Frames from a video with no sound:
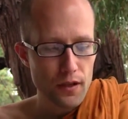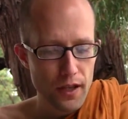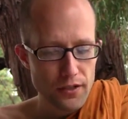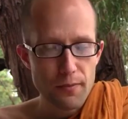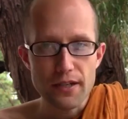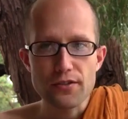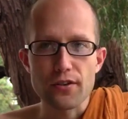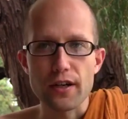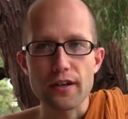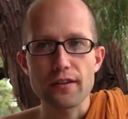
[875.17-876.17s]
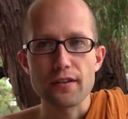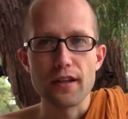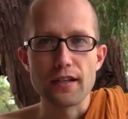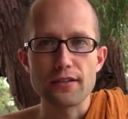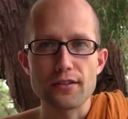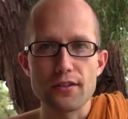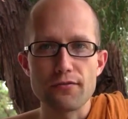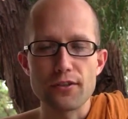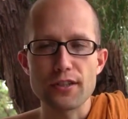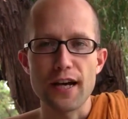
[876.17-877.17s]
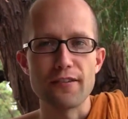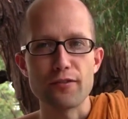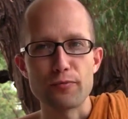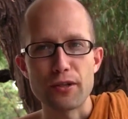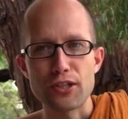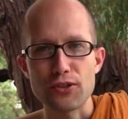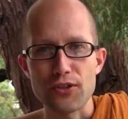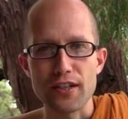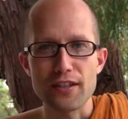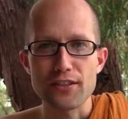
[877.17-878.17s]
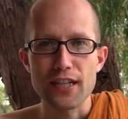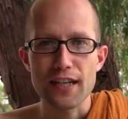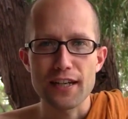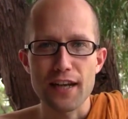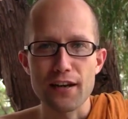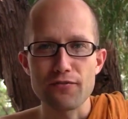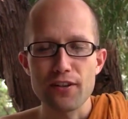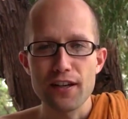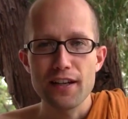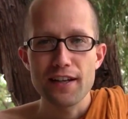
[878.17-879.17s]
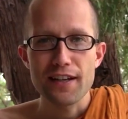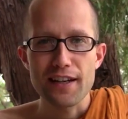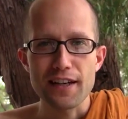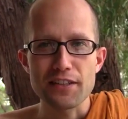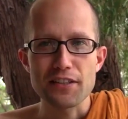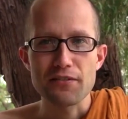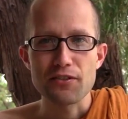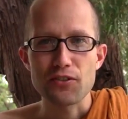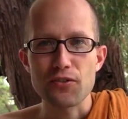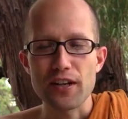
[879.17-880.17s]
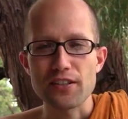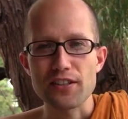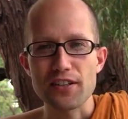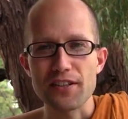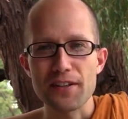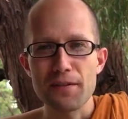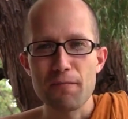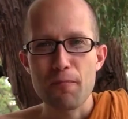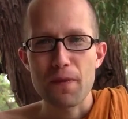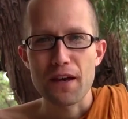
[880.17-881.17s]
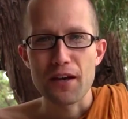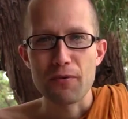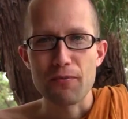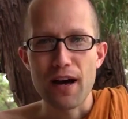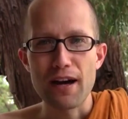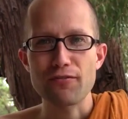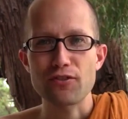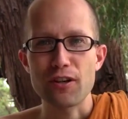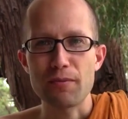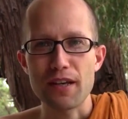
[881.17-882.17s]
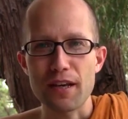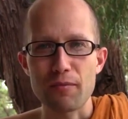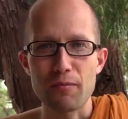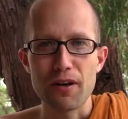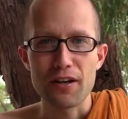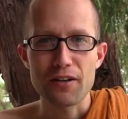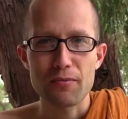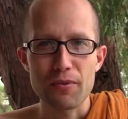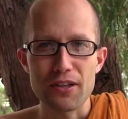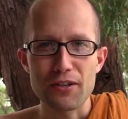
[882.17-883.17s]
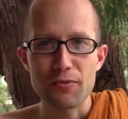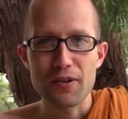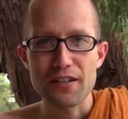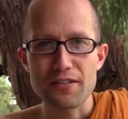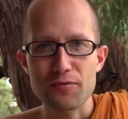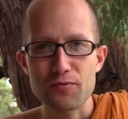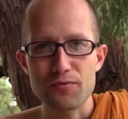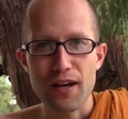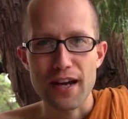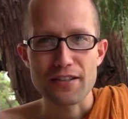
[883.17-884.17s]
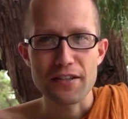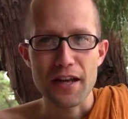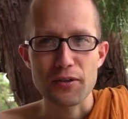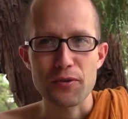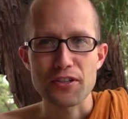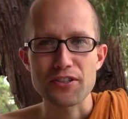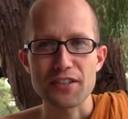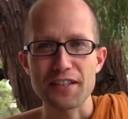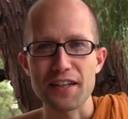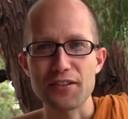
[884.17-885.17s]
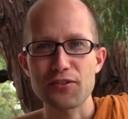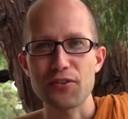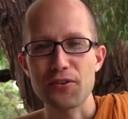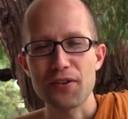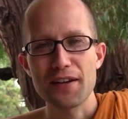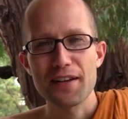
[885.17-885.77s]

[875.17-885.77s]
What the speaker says: That's my story. That's the first half of my story. The second half gets even crazier after I became a monk, but nobody's asked that question yet, so